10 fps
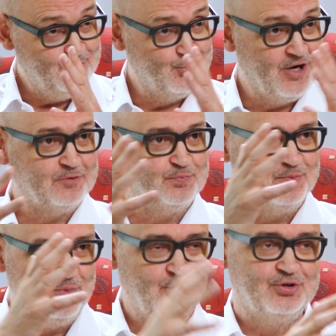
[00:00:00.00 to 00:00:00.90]
you got
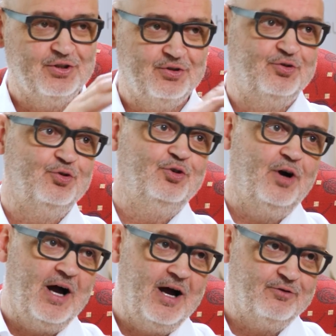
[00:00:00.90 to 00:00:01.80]
promoted to
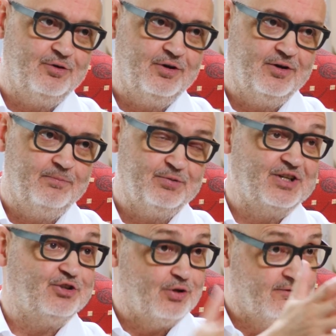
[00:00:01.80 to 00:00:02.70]
the
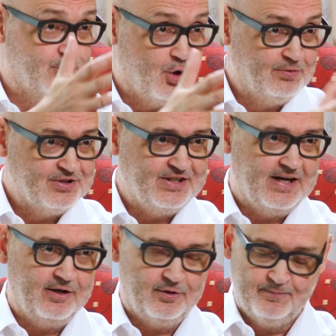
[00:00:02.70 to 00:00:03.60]
position of Global
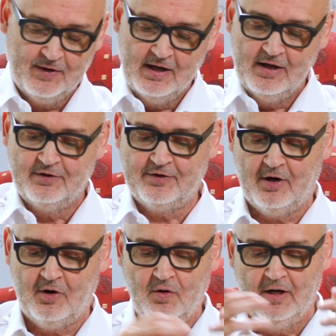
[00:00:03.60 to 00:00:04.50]
CIO.
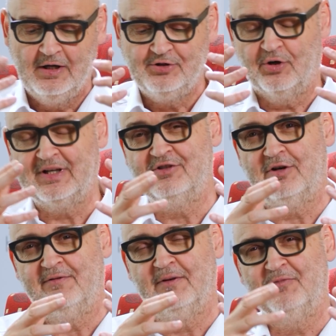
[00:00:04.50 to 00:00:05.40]
So,
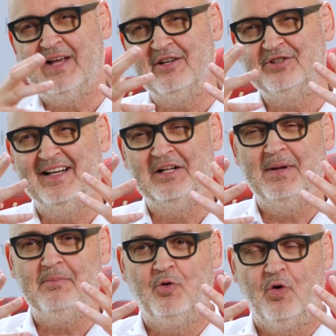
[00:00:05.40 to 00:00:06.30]
Jean-Christophe, tell us a little
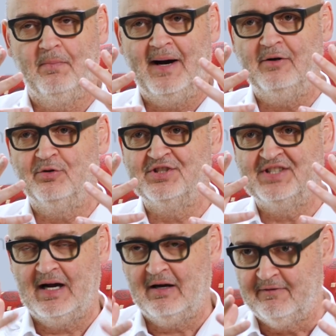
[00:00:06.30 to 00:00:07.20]
bit more about
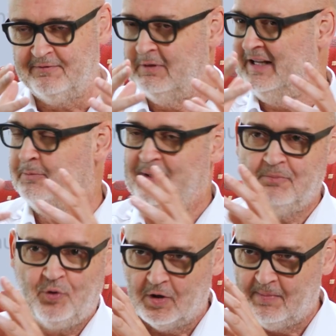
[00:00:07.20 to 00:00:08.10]
yourself, a little bit
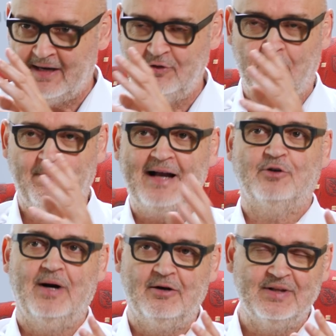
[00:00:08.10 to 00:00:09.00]
more about your
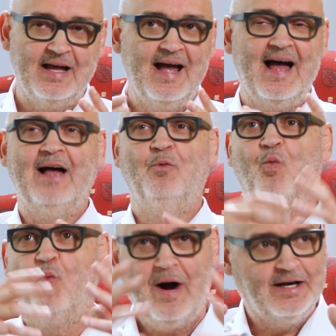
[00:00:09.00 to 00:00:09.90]
background,
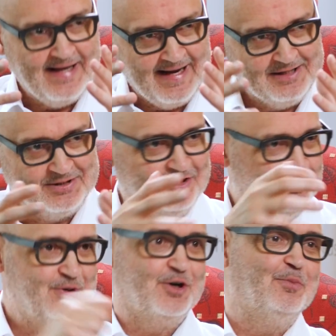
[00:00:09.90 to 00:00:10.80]
and why the hell did
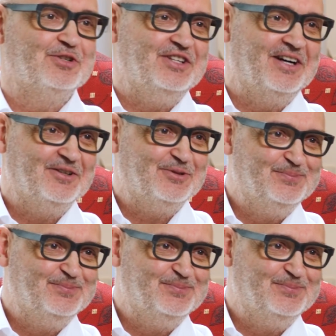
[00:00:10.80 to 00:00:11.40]
you become a CIO?